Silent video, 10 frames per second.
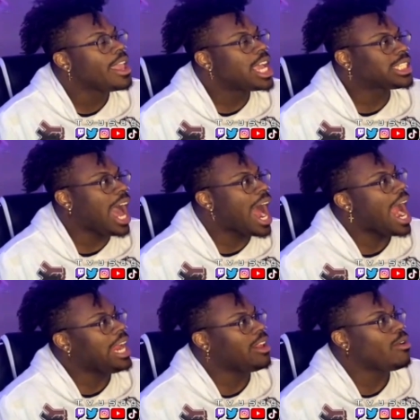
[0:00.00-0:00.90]
He has an
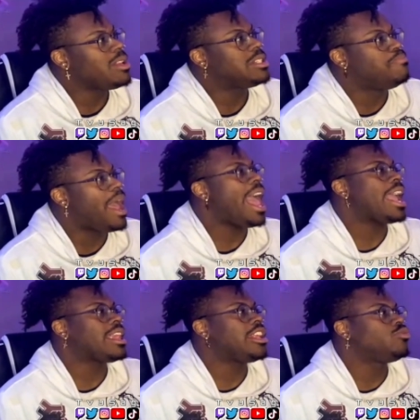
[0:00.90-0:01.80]
island on his back.
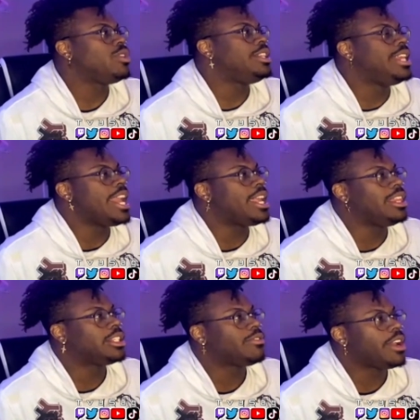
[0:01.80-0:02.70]
That is
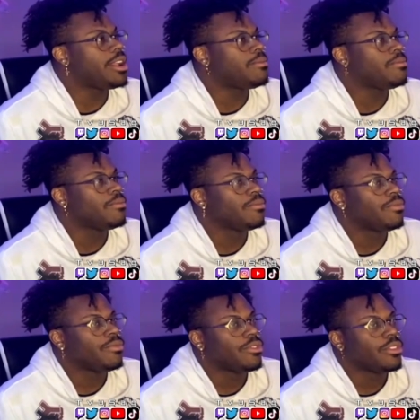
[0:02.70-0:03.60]
ridiculous, man.
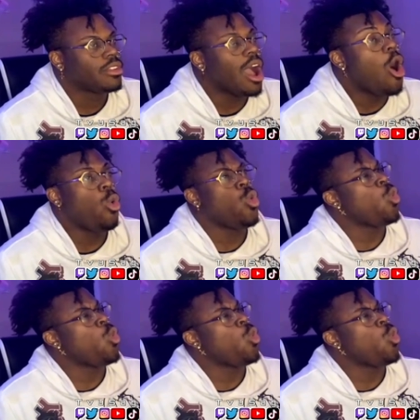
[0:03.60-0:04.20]
Oh.